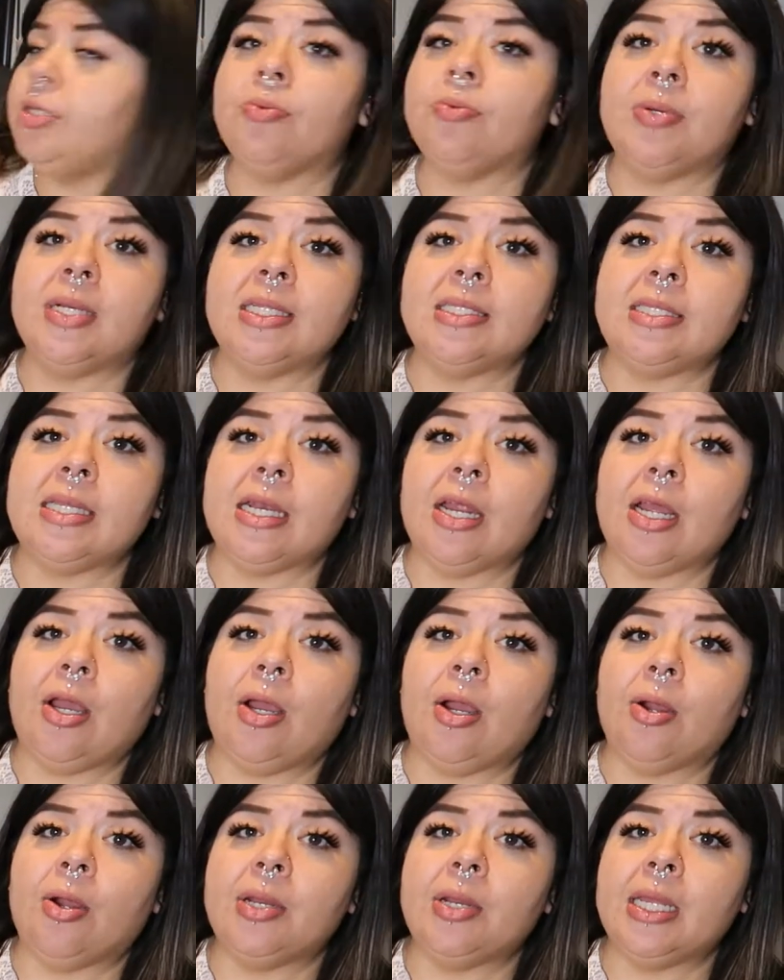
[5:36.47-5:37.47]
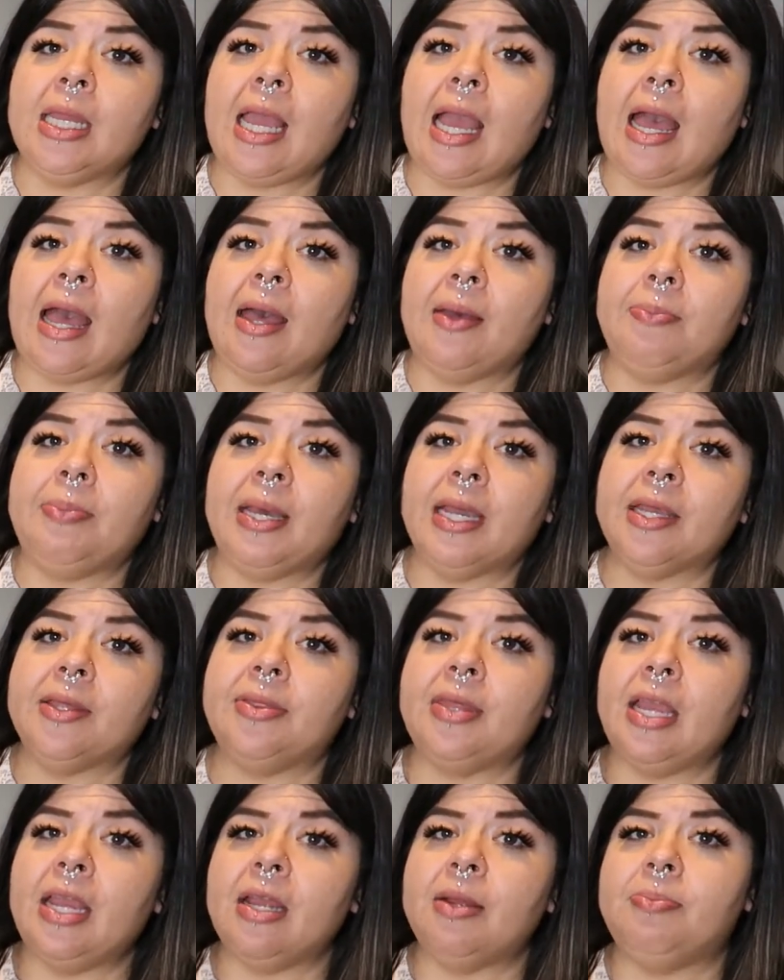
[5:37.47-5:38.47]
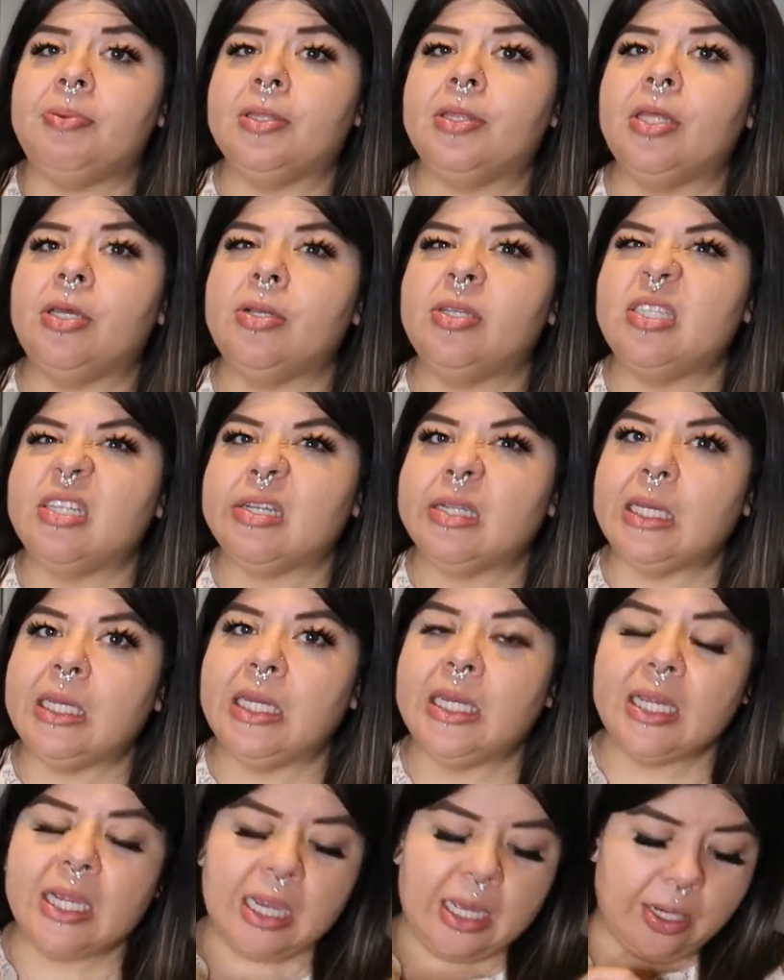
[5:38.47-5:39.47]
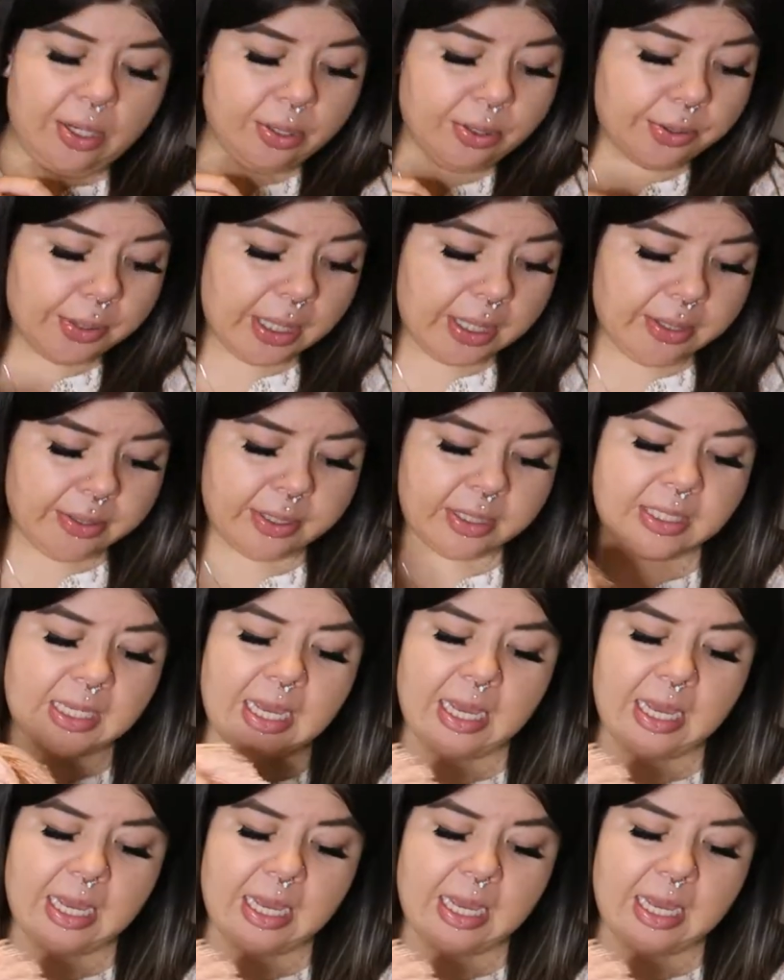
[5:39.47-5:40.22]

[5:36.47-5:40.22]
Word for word: the ones that I already had back there, but those are getting kind of gross.